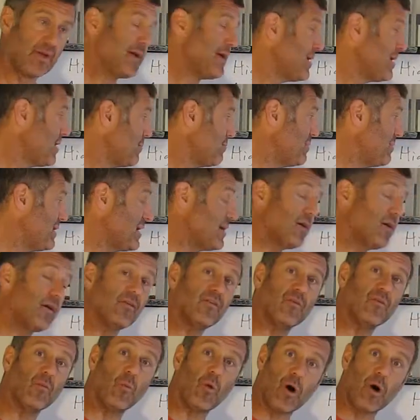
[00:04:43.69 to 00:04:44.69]
because the
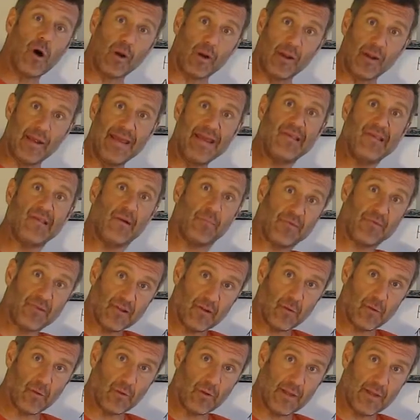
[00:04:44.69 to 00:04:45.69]
water heats up
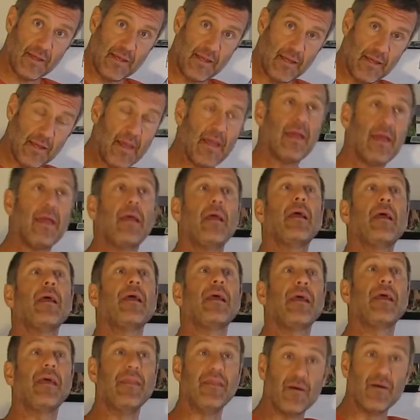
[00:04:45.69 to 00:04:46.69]
slowly, and
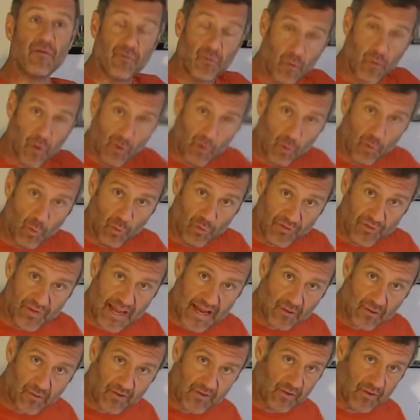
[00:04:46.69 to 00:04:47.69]
therefore it cools down
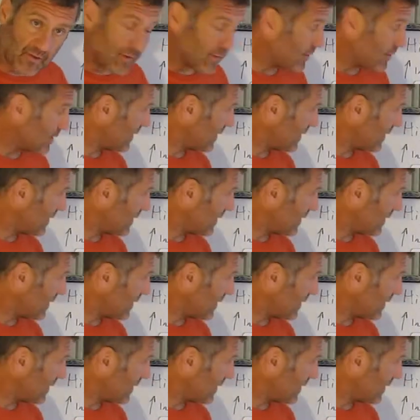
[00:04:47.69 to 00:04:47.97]
slowly